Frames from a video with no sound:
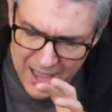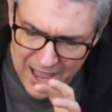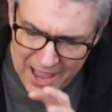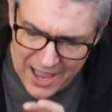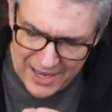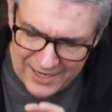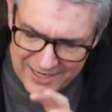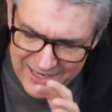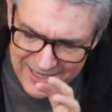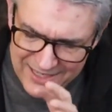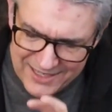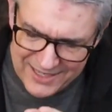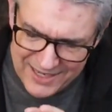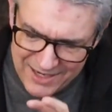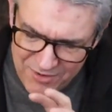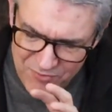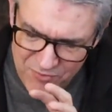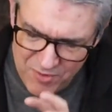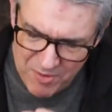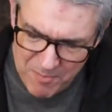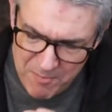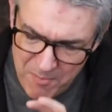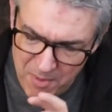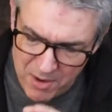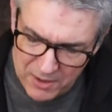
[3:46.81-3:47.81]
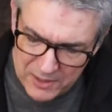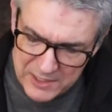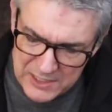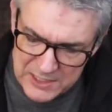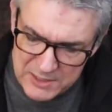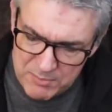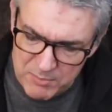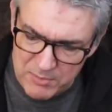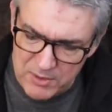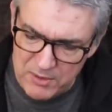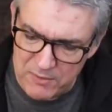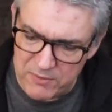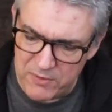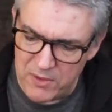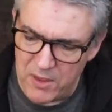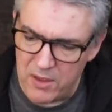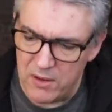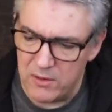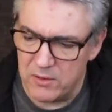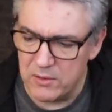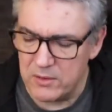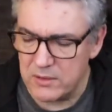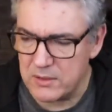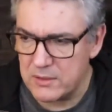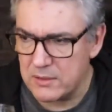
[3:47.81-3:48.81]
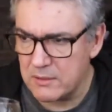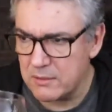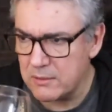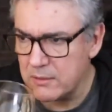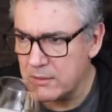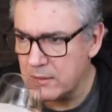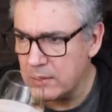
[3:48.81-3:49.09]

And it reminds me of those.